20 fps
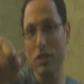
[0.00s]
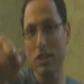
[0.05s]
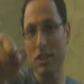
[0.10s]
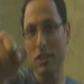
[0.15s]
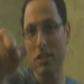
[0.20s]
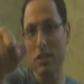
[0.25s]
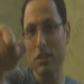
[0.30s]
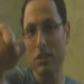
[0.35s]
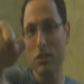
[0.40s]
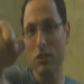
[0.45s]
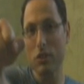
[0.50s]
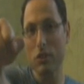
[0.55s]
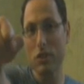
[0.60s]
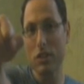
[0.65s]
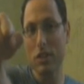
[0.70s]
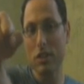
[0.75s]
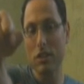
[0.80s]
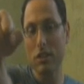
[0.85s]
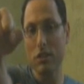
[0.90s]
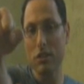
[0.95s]
resistance, through
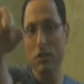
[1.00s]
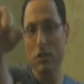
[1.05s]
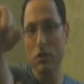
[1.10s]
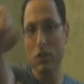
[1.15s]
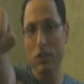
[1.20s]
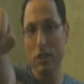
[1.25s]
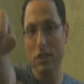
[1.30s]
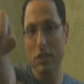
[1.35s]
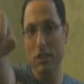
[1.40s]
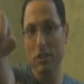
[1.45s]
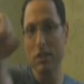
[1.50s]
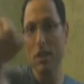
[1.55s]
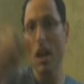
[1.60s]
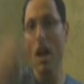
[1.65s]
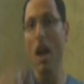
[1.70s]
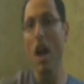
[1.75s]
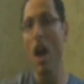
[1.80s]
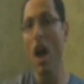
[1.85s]
resistance, through resistance?